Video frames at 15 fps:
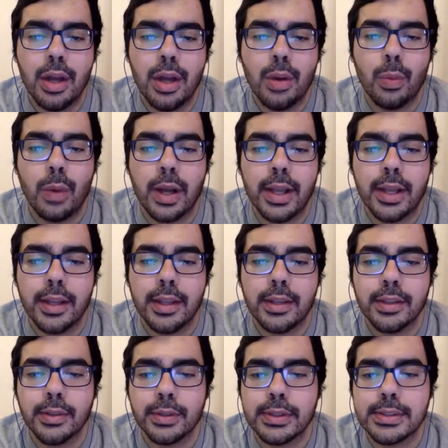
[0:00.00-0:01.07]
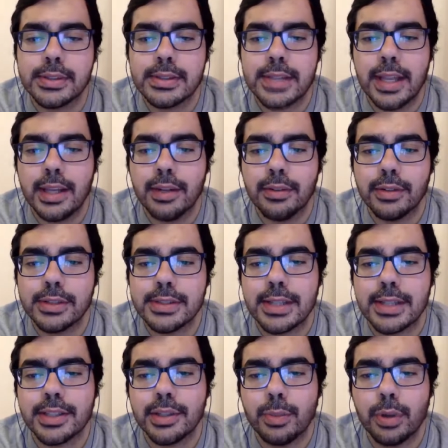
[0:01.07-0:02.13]
why the
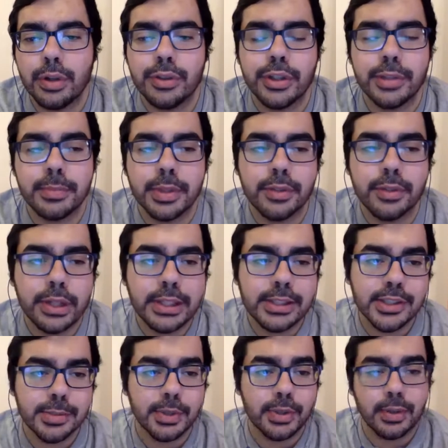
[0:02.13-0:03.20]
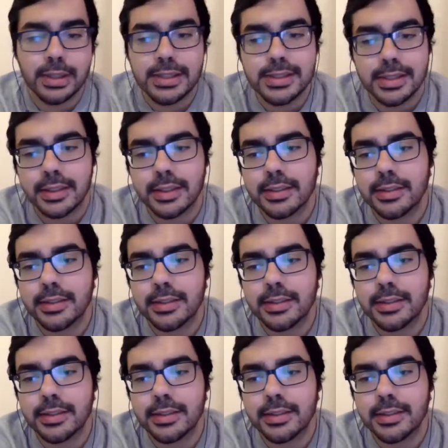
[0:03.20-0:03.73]
sector of water treatment really needs to be holistic.